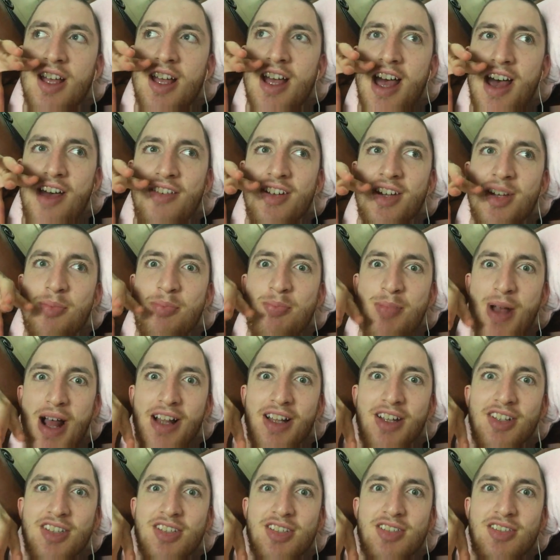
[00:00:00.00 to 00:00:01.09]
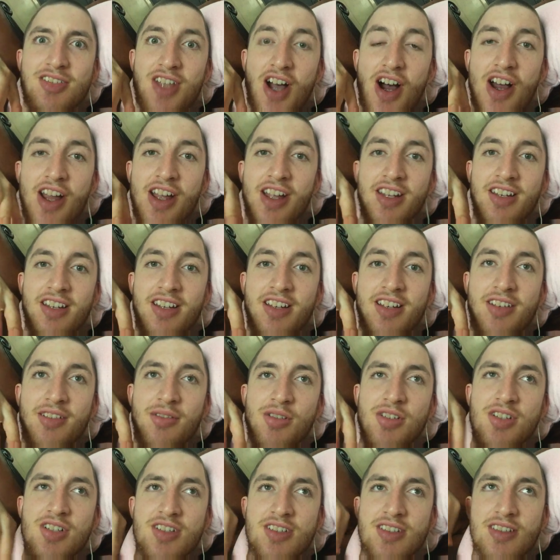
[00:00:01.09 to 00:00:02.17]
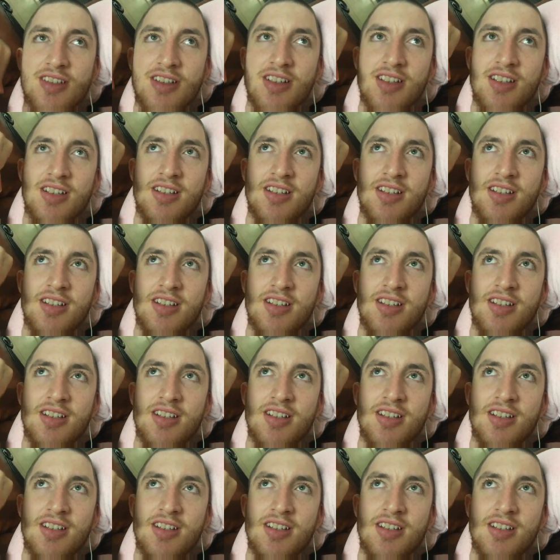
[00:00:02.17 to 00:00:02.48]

having a balanced diet, which is